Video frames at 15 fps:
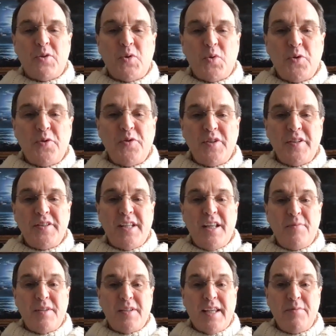Boy,
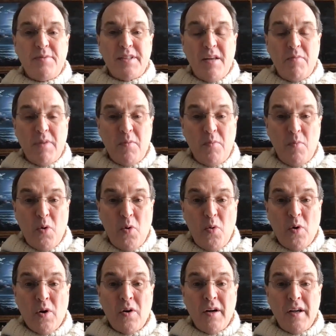the truth just
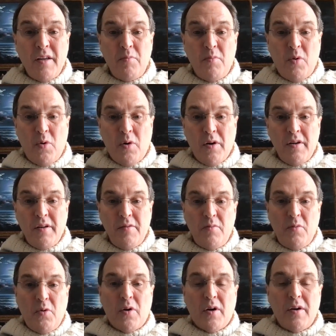keeps coming
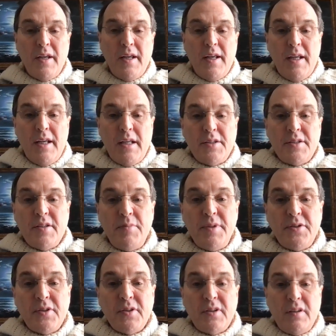more and more and
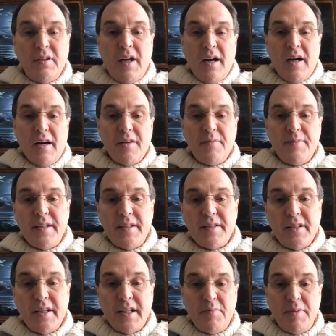more. So
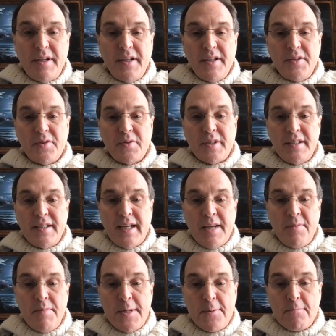Mr. Clark is
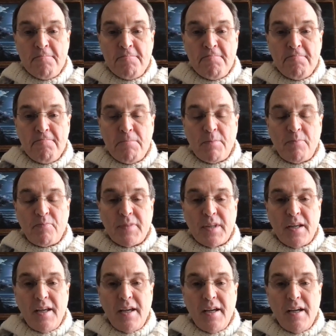going to be under
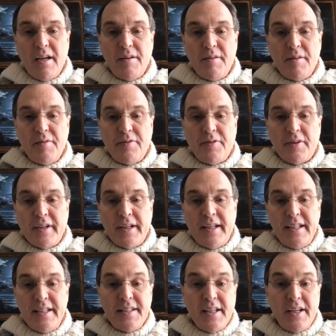indictment
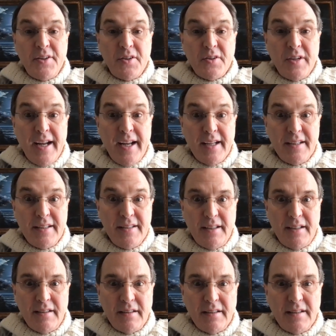for
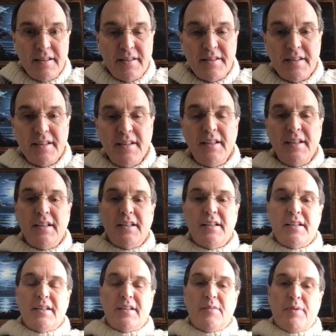his underhanded
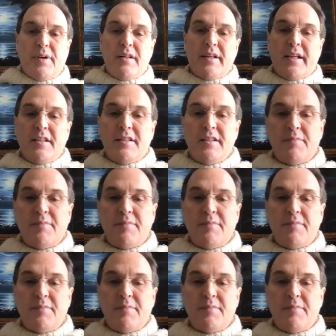dealings,